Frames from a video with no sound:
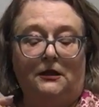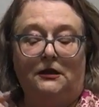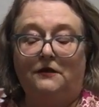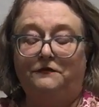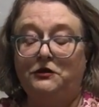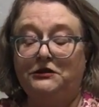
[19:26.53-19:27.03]

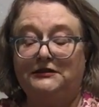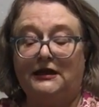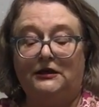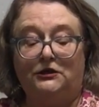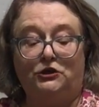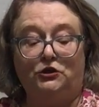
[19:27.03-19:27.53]
Now, if you
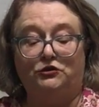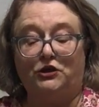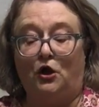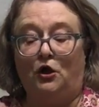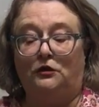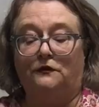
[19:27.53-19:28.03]
decided to use
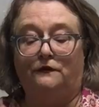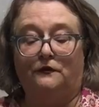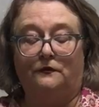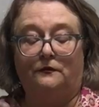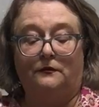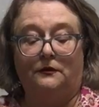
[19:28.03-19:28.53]
all of
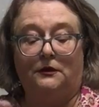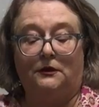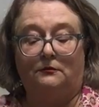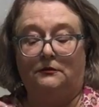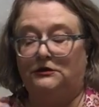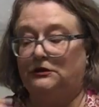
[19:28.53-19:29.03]
your
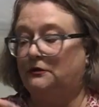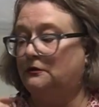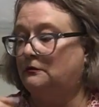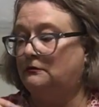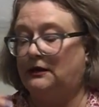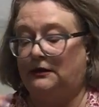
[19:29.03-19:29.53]

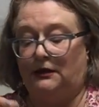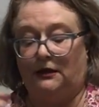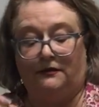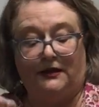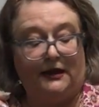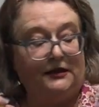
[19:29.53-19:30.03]
material right now,
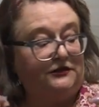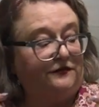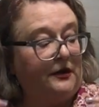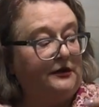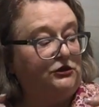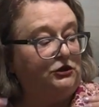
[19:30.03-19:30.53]
that is
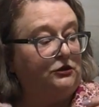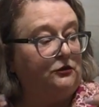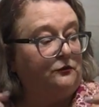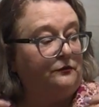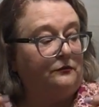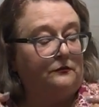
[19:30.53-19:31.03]
fine
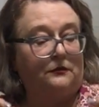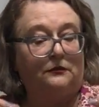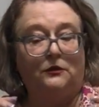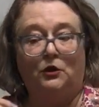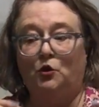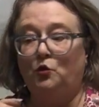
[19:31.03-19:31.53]
too.
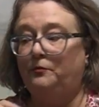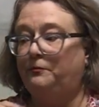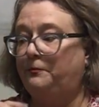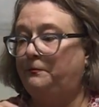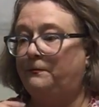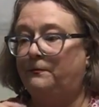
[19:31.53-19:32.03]
No
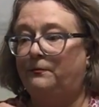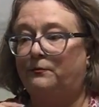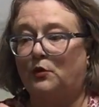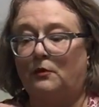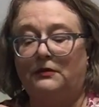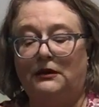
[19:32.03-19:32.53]

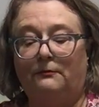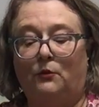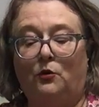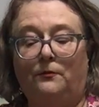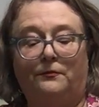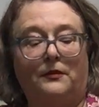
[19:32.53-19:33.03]

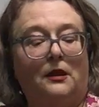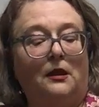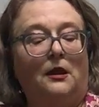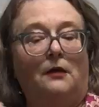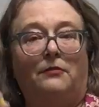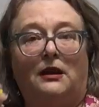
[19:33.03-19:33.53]
problemo.
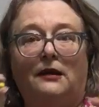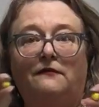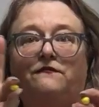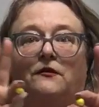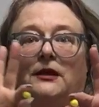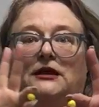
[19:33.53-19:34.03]
But
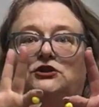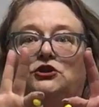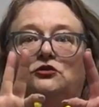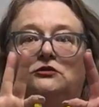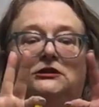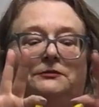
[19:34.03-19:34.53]
I've made
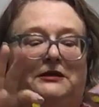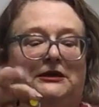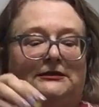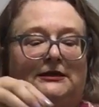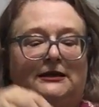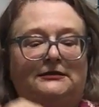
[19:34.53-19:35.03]
two little pea
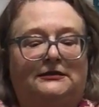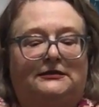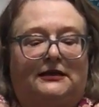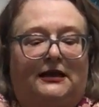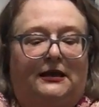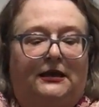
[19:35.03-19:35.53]

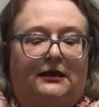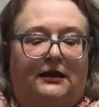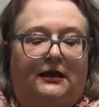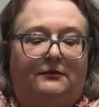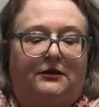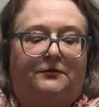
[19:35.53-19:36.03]
sizes, and
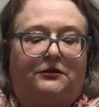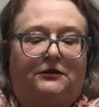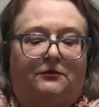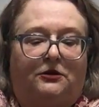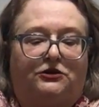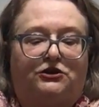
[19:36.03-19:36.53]
I'm going to put
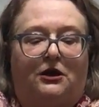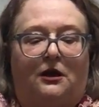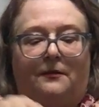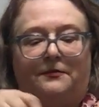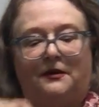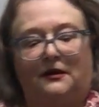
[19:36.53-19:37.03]
them on
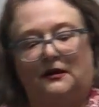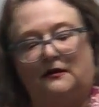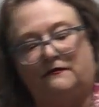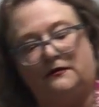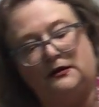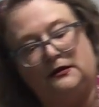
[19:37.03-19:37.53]
top
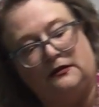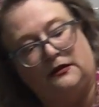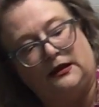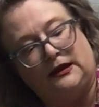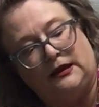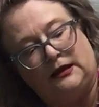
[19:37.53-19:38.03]
of
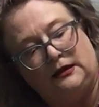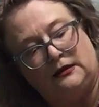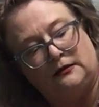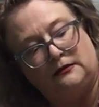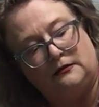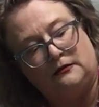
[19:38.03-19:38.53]
the head,
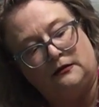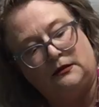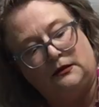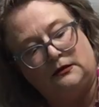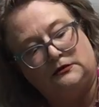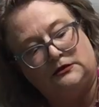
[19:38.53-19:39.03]

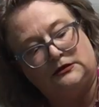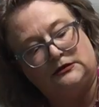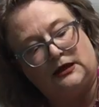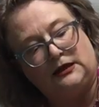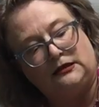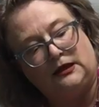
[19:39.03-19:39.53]
just
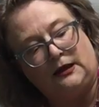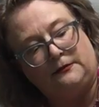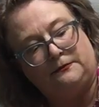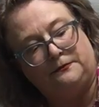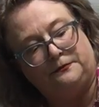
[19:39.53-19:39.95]
like that.